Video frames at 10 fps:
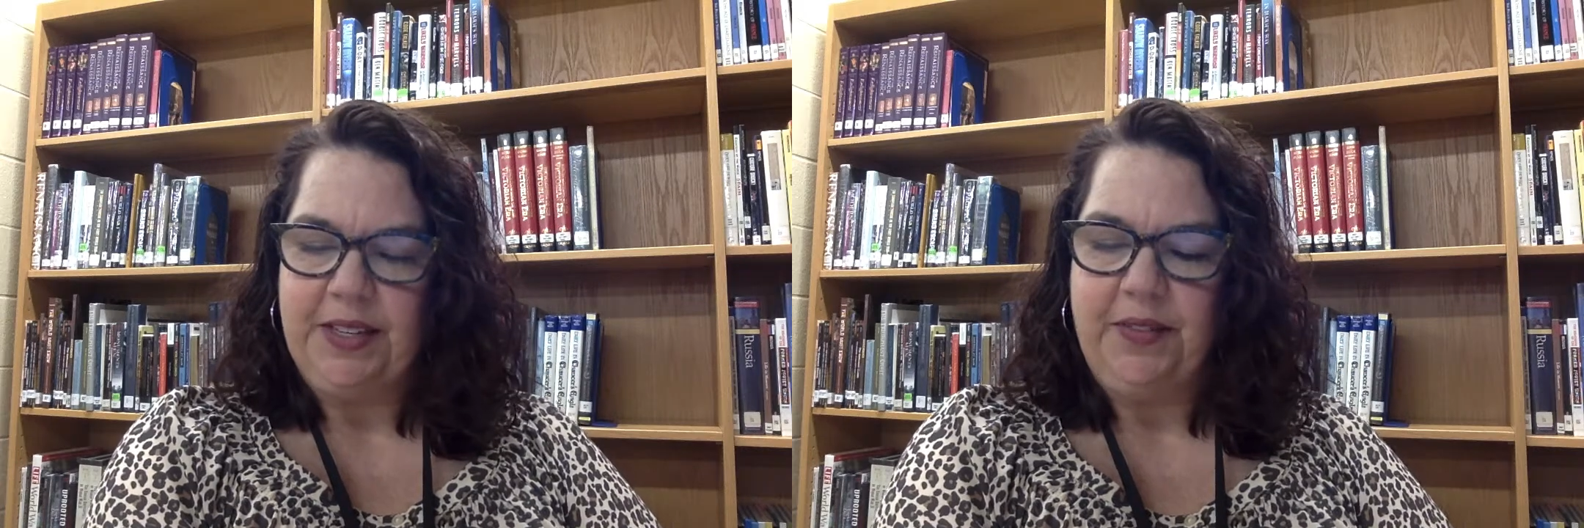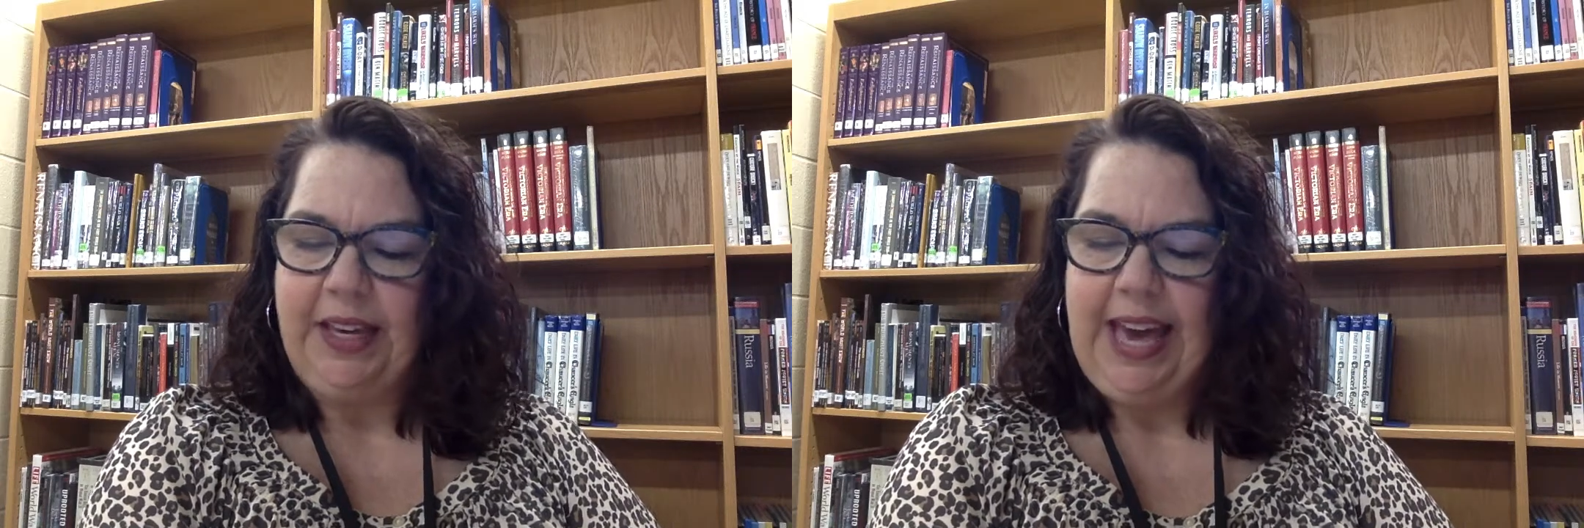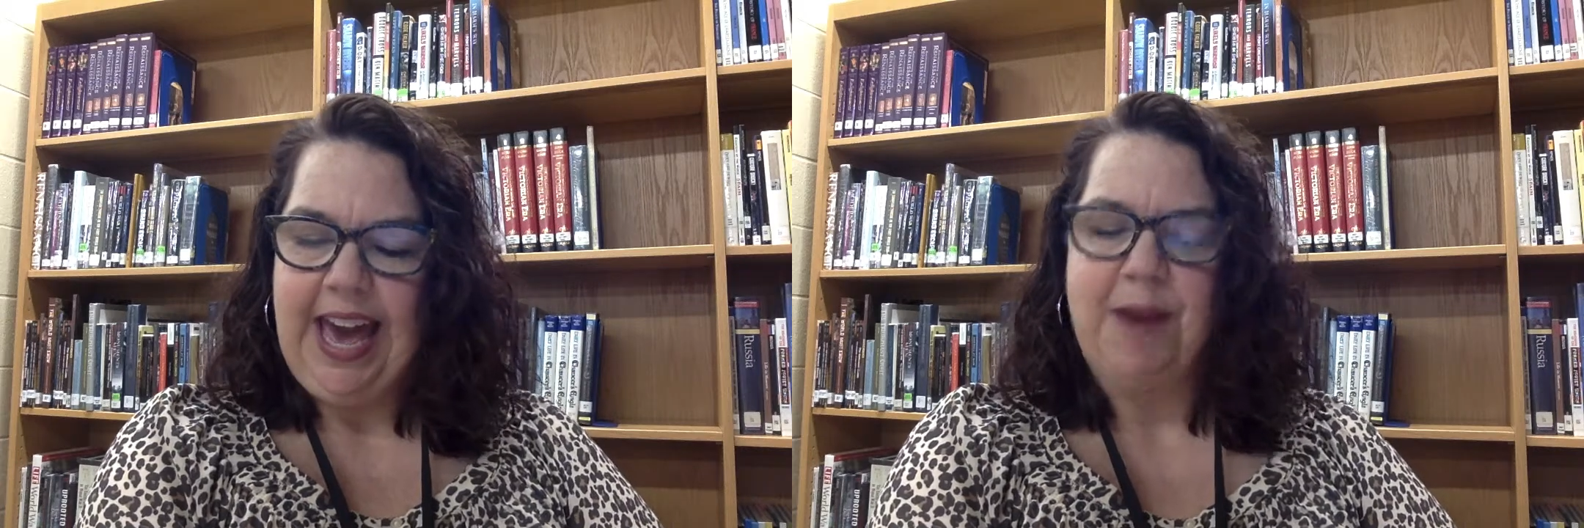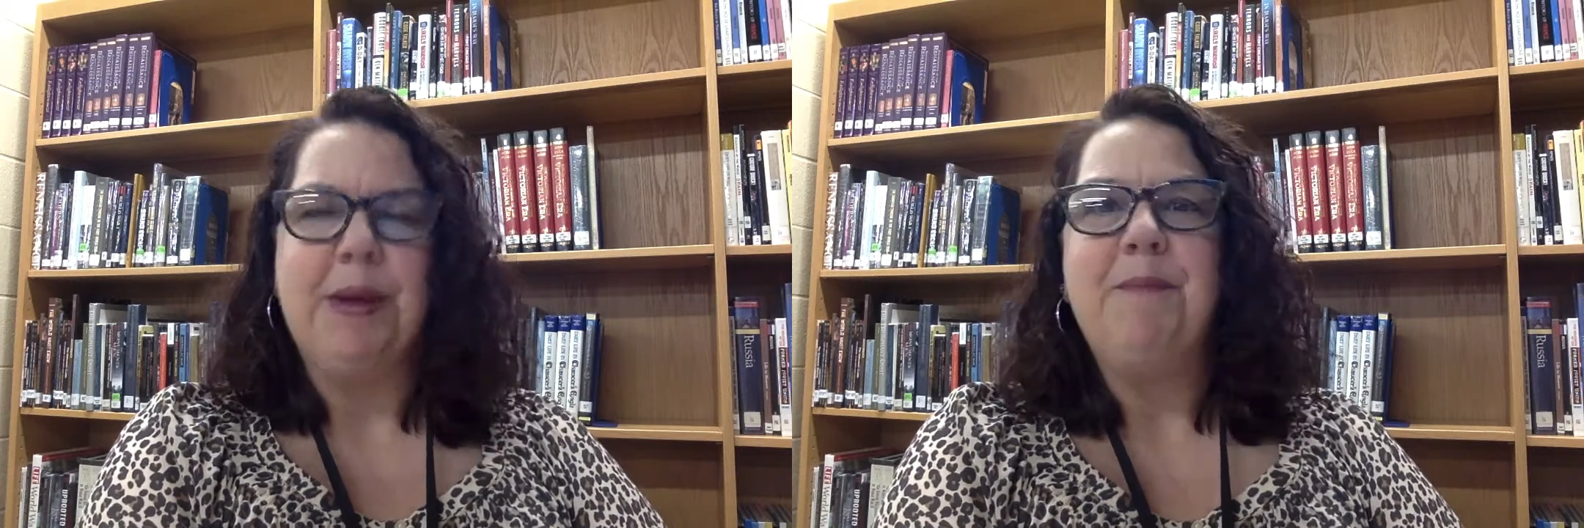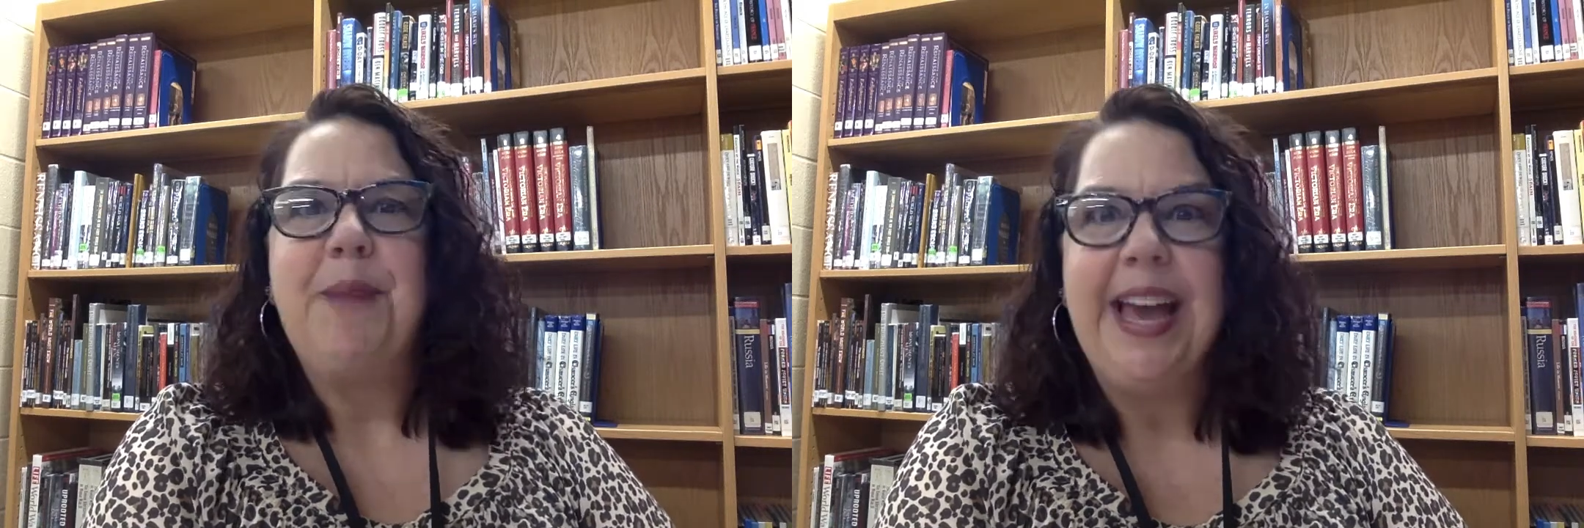of the
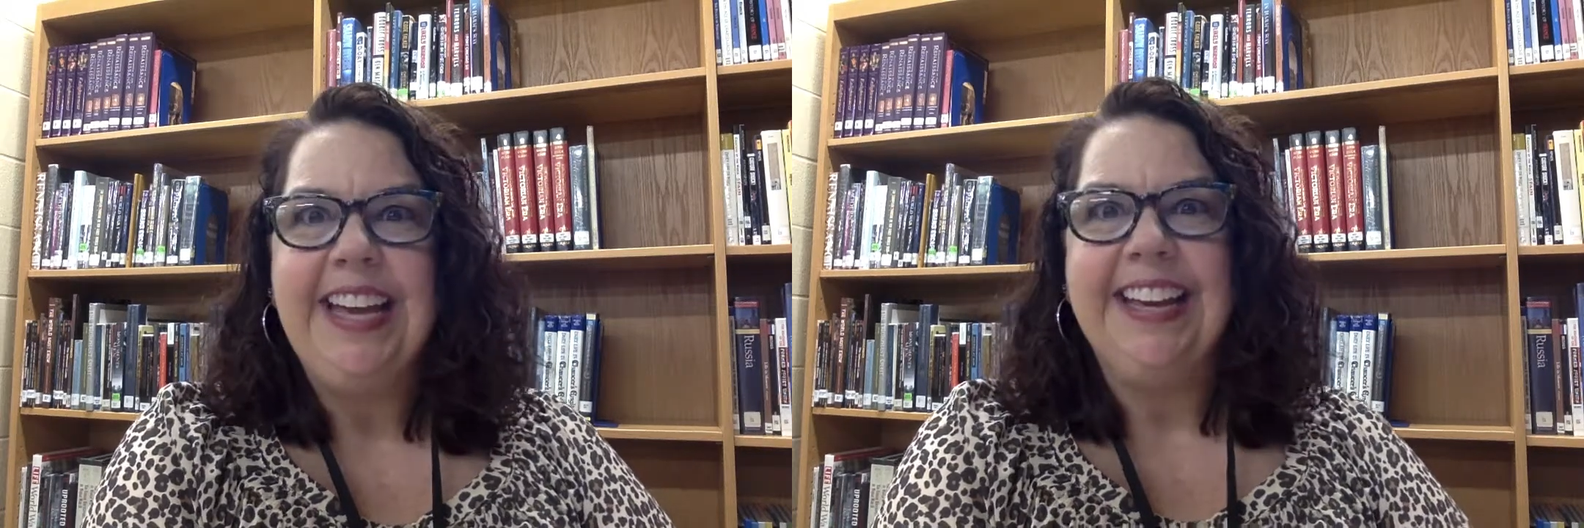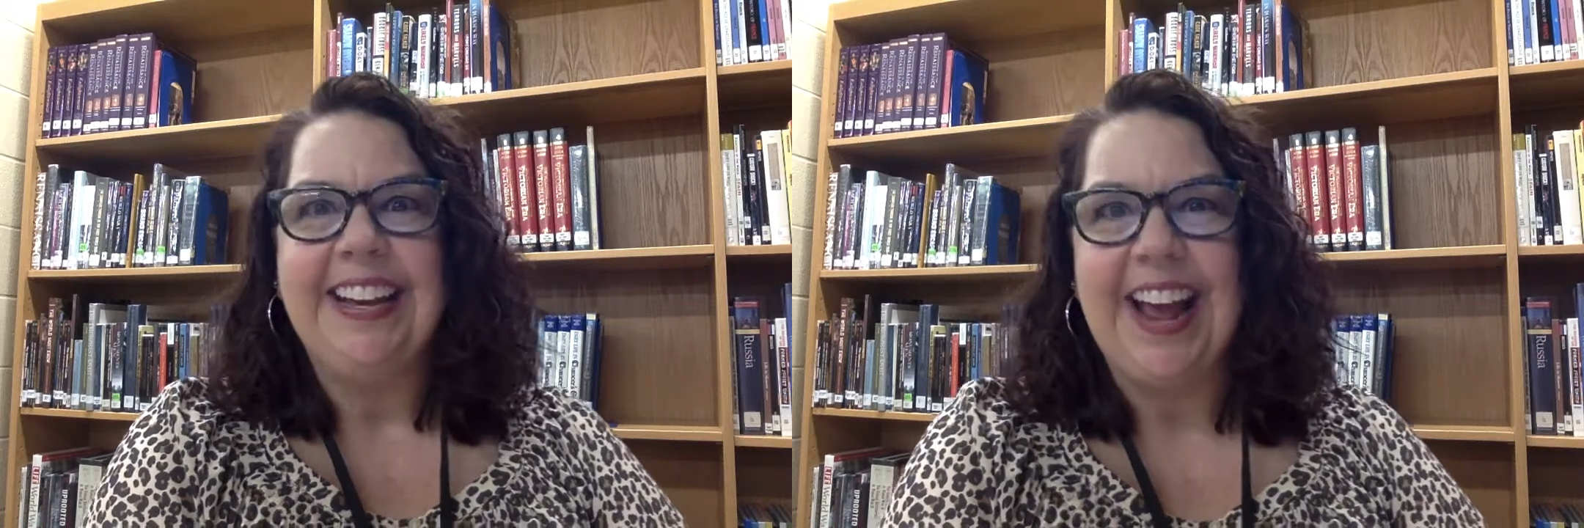cabin, bacon